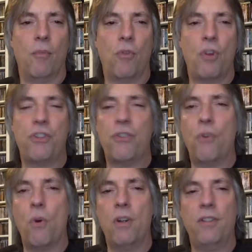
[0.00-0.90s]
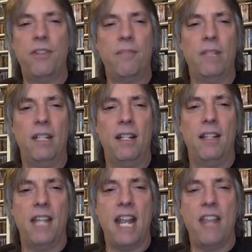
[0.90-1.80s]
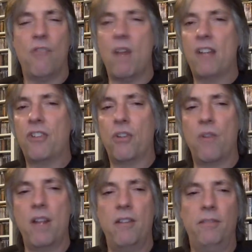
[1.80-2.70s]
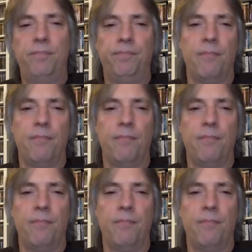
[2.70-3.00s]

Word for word: Cross of Thorns, The Hand That Rocks the Cradle.